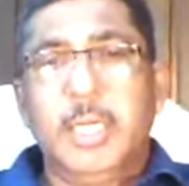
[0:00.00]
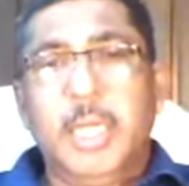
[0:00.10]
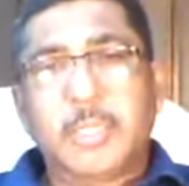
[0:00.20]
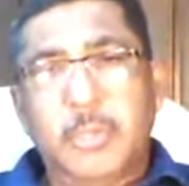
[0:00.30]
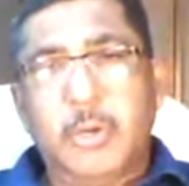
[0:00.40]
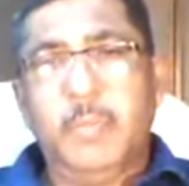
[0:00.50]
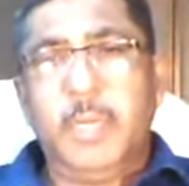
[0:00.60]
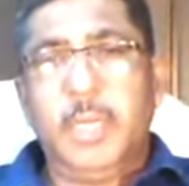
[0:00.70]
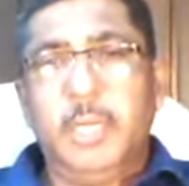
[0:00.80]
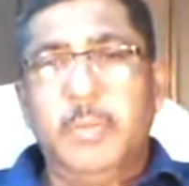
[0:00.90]
does not
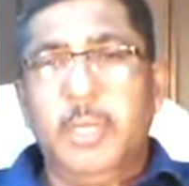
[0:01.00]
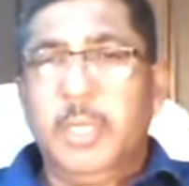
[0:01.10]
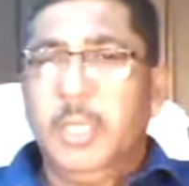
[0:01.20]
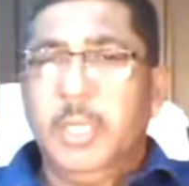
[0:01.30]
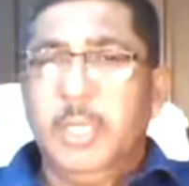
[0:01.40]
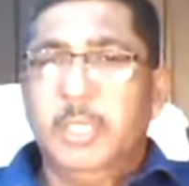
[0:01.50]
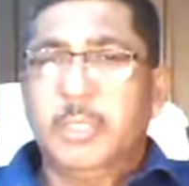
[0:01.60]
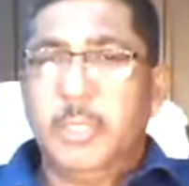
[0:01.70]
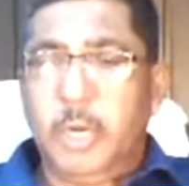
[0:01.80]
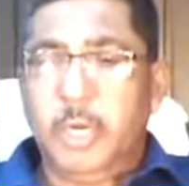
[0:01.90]
believe
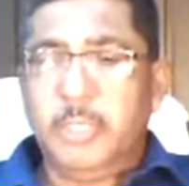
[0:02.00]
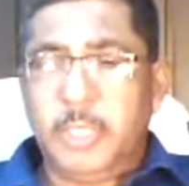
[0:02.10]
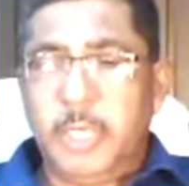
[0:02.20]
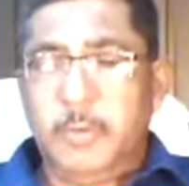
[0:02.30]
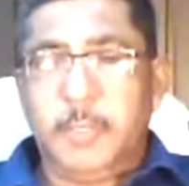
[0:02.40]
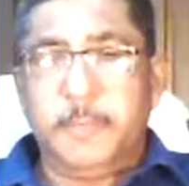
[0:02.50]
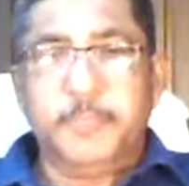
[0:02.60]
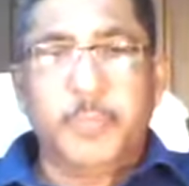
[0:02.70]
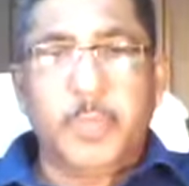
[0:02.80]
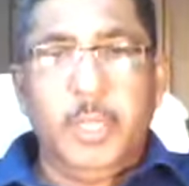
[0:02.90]
is not saved.
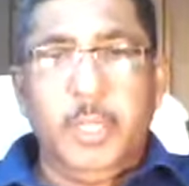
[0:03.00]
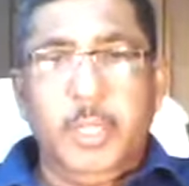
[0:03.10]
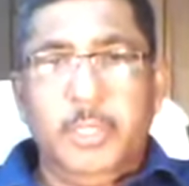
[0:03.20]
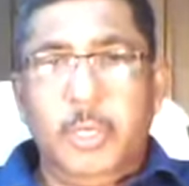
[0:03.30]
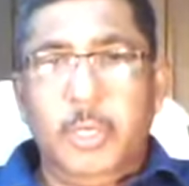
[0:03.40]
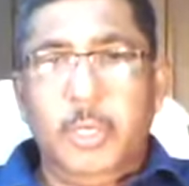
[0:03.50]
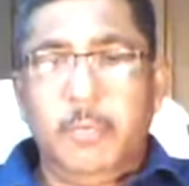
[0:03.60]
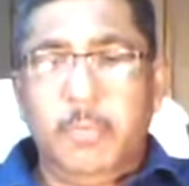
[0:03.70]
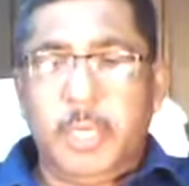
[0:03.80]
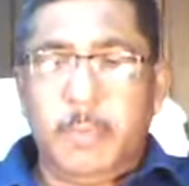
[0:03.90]

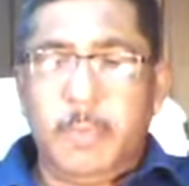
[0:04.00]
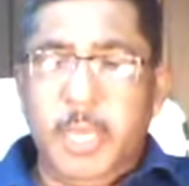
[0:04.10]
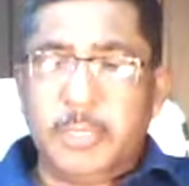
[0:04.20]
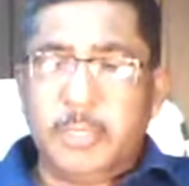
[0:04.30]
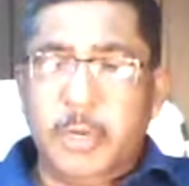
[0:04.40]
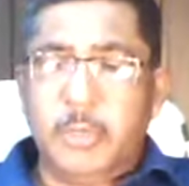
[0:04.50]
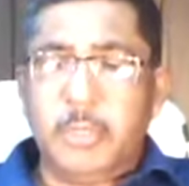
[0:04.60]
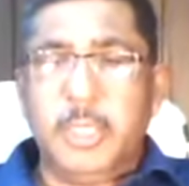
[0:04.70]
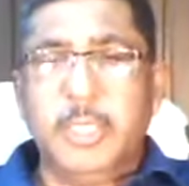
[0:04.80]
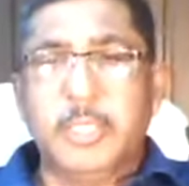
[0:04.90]
So, based
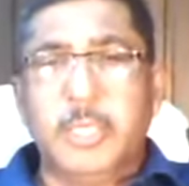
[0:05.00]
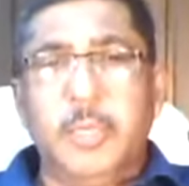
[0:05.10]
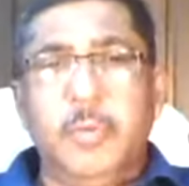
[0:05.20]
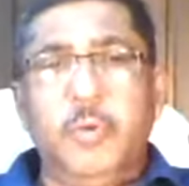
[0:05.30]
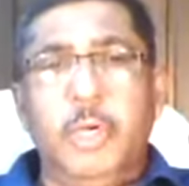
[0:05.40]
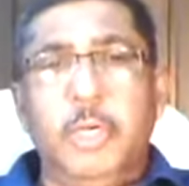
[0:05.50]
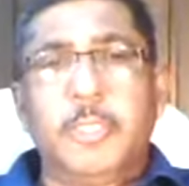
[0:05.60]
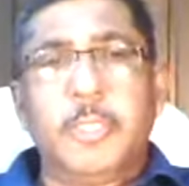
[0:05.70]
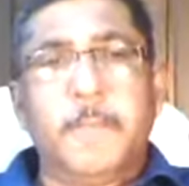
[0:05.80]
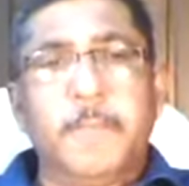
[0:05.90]
on these
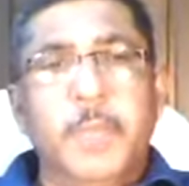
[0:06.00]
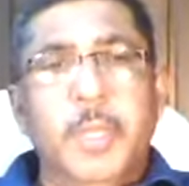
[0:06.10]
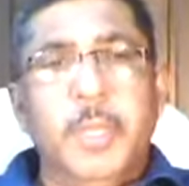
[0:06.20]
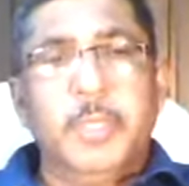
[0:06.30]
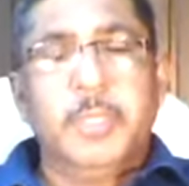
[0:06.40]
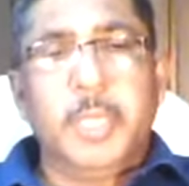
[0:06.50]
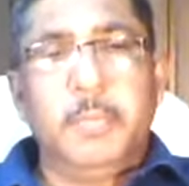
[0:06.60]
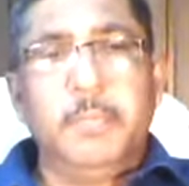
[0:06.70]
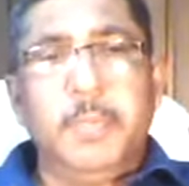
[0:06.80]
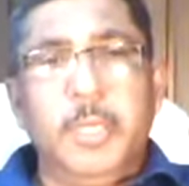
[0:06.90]
words,
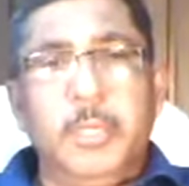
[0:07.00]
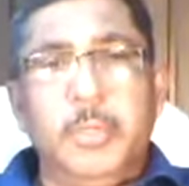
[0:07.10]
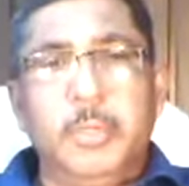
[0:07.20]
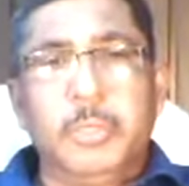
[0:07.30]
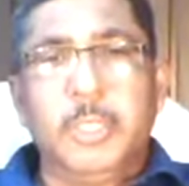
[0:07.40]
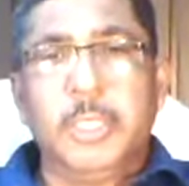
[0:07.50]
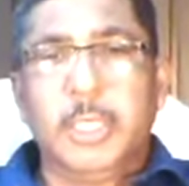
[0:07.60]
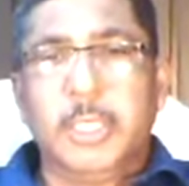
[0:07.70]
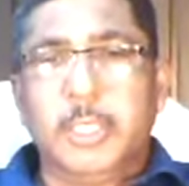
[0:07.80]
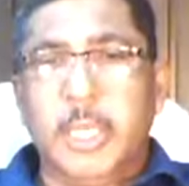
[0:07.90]
some Pentecostal
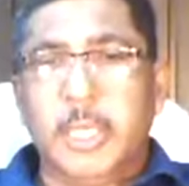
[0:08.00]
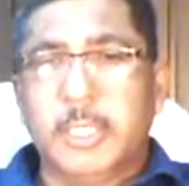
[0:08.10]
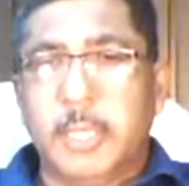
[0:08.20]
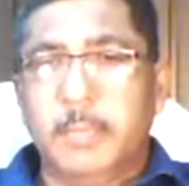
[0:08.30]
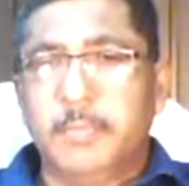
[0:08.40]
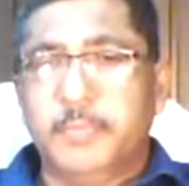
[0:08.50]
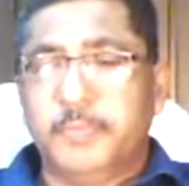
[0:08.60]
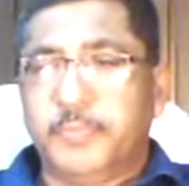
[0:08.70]
churches and some